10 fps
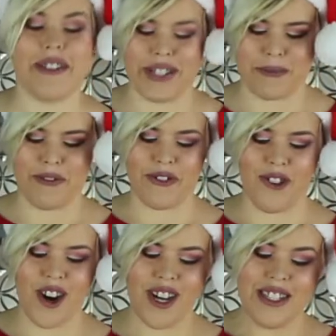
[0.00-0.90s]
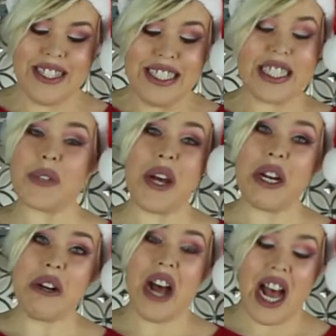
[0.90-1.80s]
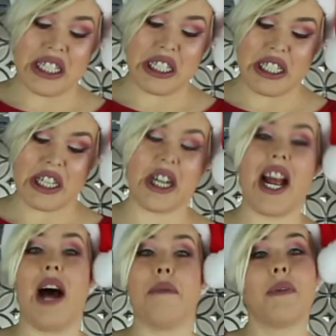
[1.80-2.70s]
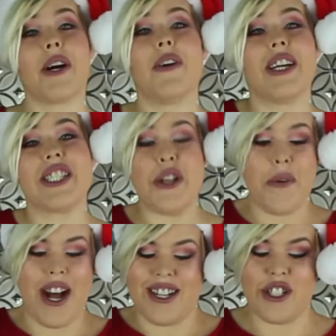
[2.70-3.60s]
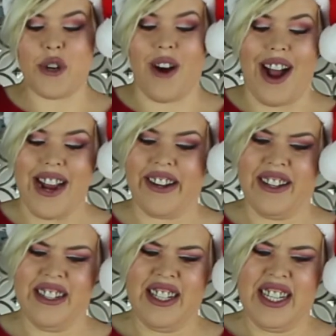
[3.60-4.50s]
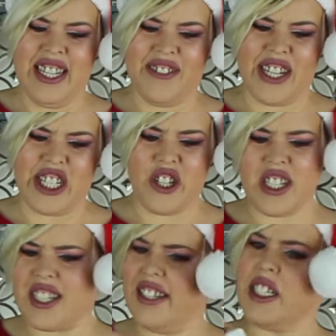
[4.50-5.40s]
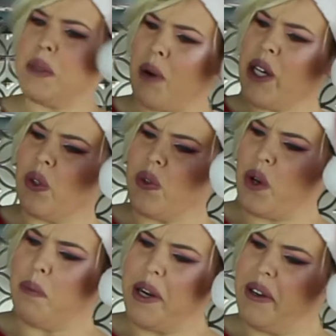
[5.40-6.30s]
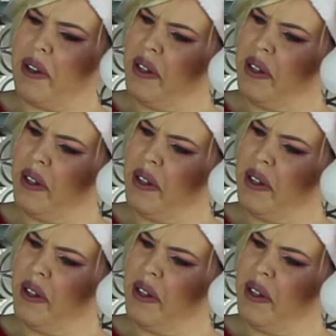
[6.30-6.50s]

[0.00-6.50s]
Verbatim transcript: made this before, so I don't know how it's gonna turn out, but we're going to uh, try. If I can just get the sprinkles open.